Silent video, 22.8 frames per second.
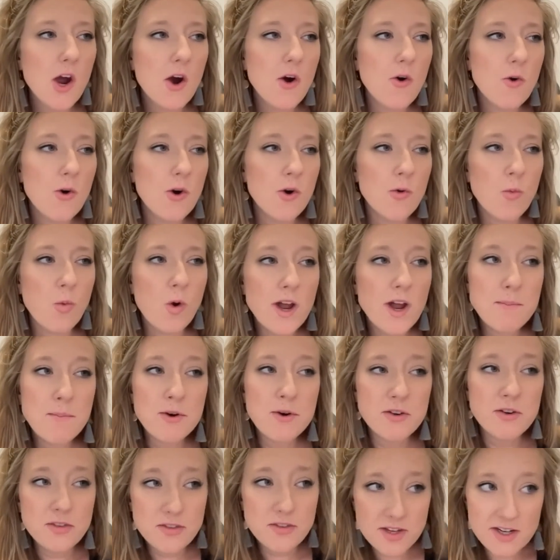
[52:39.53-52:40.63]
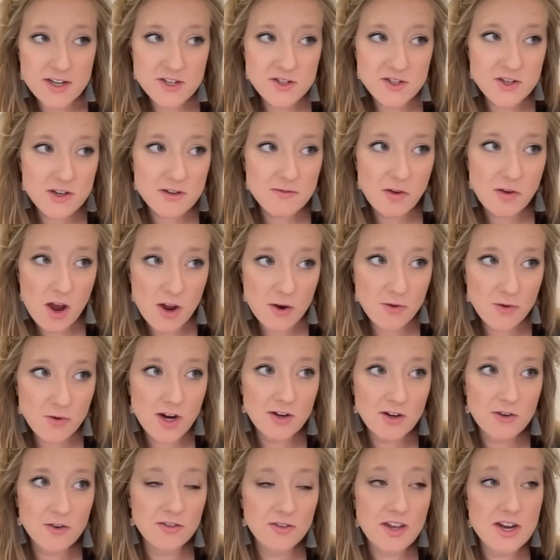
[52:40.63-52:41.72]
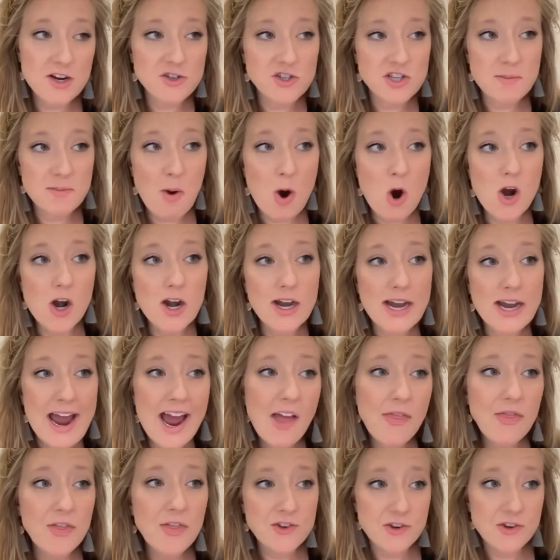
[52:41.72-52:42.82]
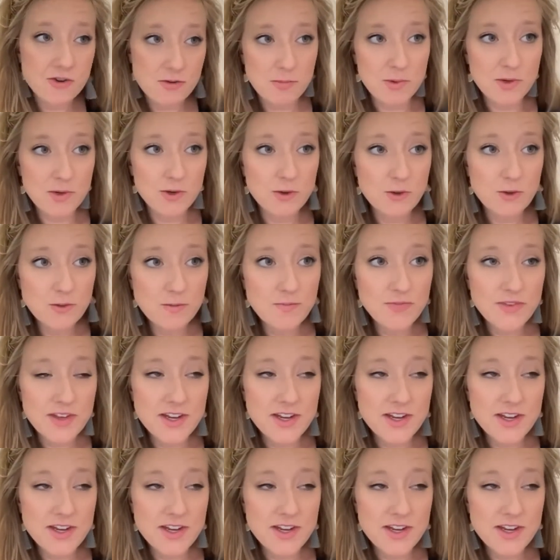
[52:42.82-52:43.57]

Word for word: Or what percentage of contractors actually park at the terminal?